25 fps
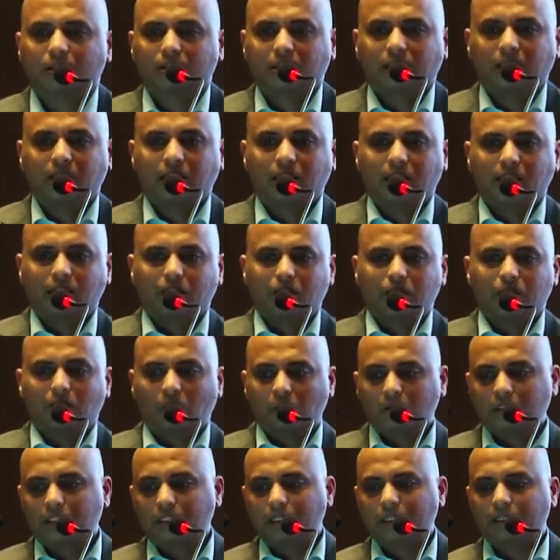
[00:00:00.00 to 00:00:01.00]
taking care of
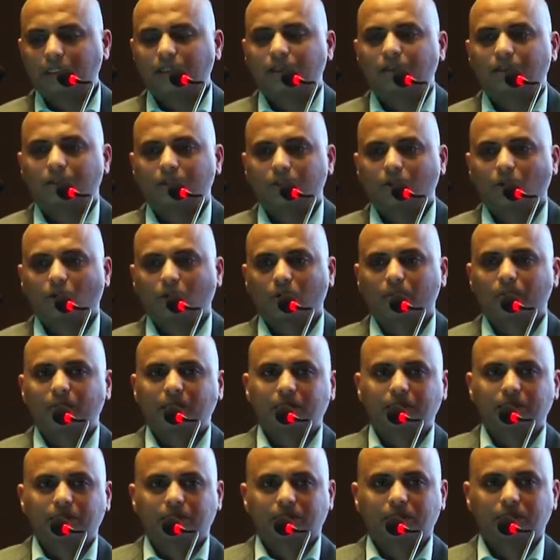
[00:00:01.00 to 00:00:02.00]
all the
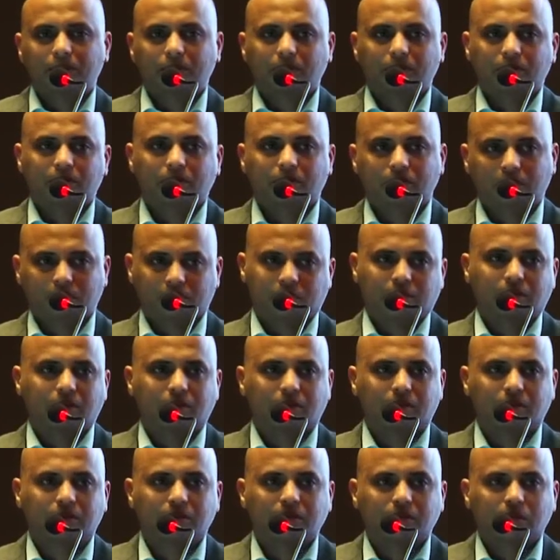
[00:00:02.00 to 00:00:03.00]
documentation
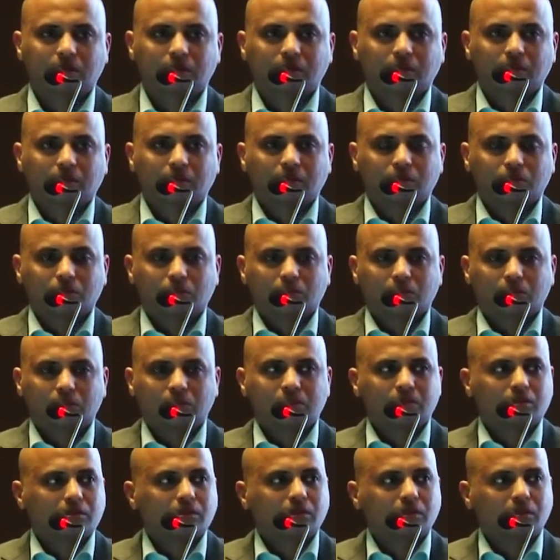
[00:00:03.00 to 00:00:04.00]
etc. So
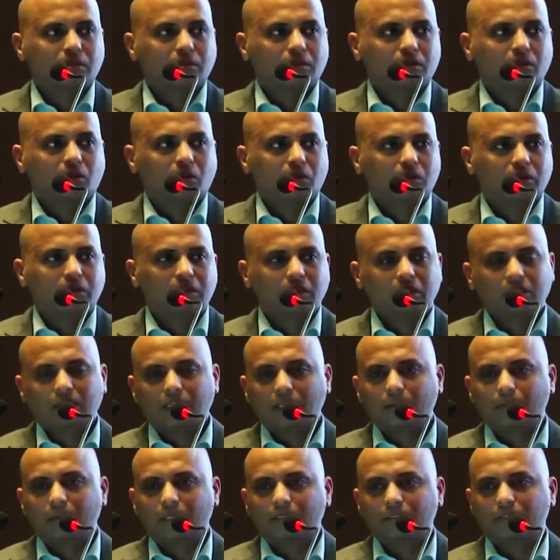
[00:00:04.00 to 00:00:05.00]
this is uh, on a
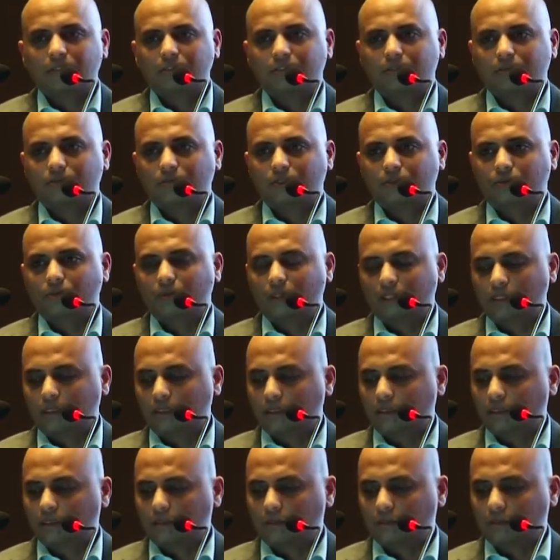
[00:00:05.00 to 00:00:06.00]
turnkey basis which
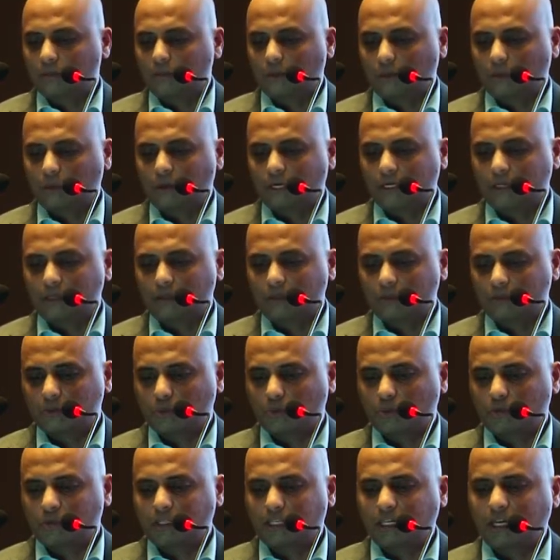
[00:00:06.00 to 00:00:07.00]
we uh, provide.
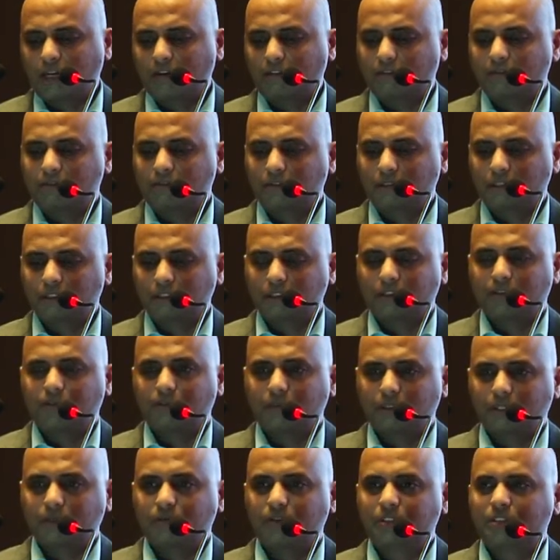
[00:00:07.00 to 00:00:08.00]
So we have uh, div
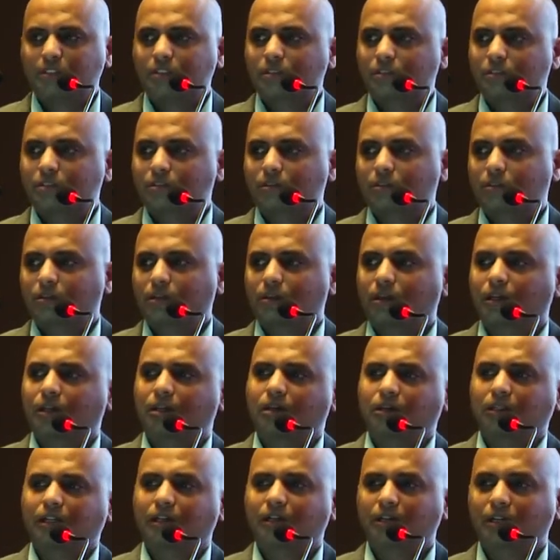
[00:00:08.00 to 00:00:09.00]
divisions
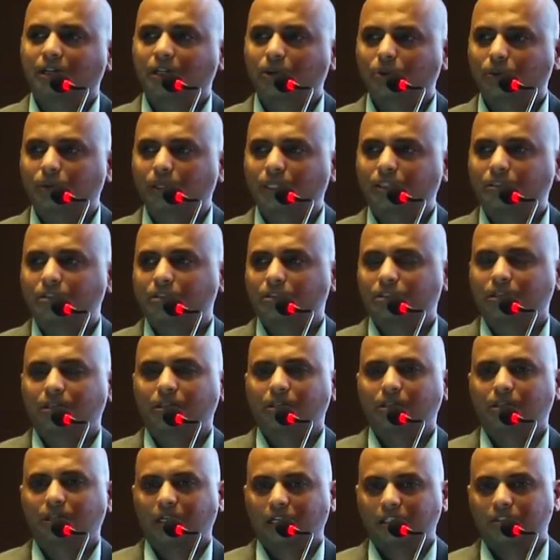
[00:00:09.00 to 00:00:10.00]
catering to each
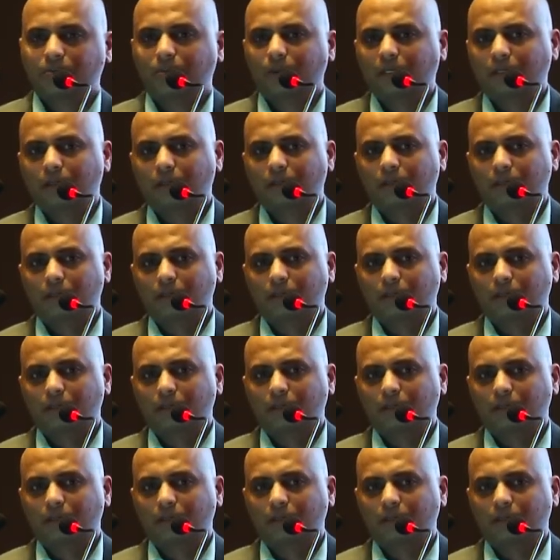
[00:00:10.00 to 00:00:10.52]
aspect